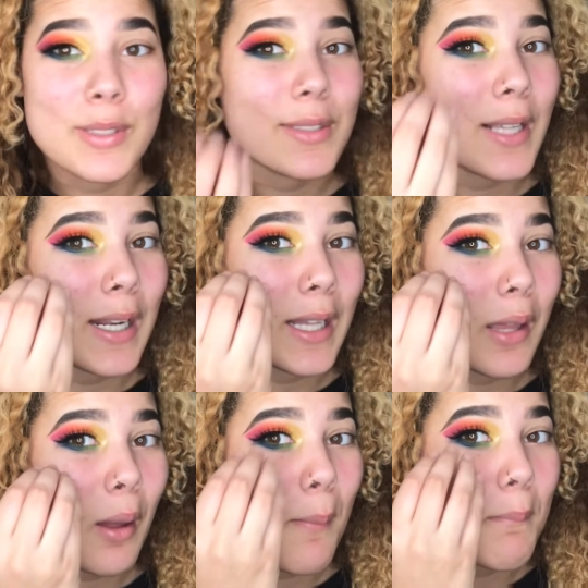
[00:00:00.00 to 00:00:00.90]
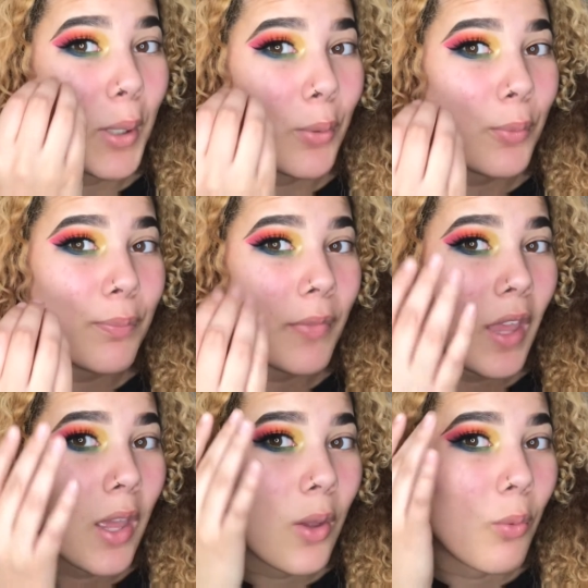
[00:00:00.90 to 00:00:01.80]
it's just kind of like boom
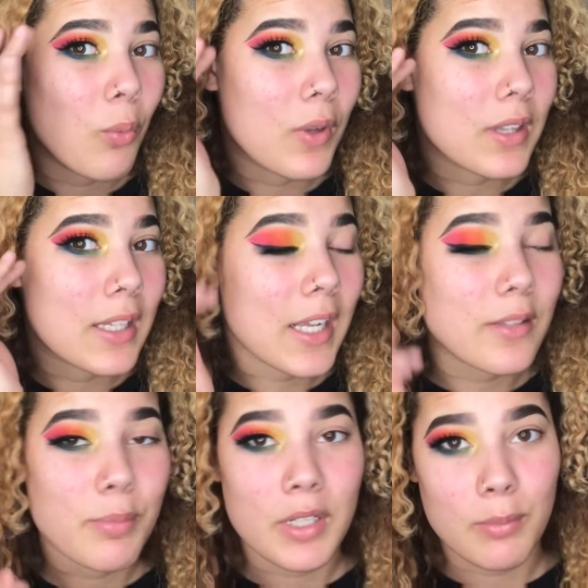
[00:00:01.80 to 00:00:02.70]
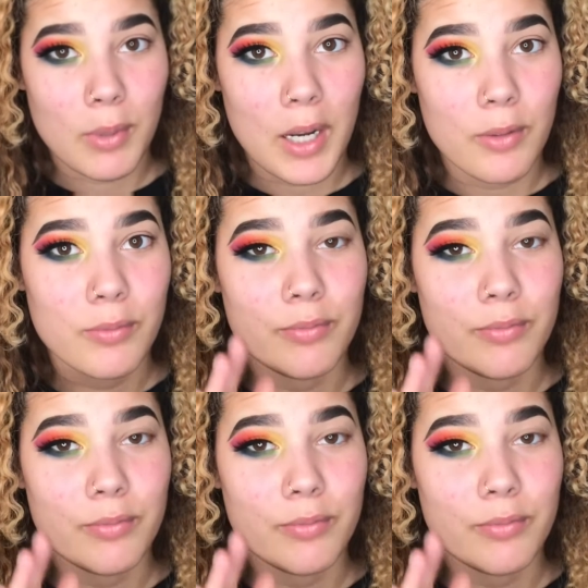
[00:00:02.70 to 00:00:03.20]
with a nice pretty brow.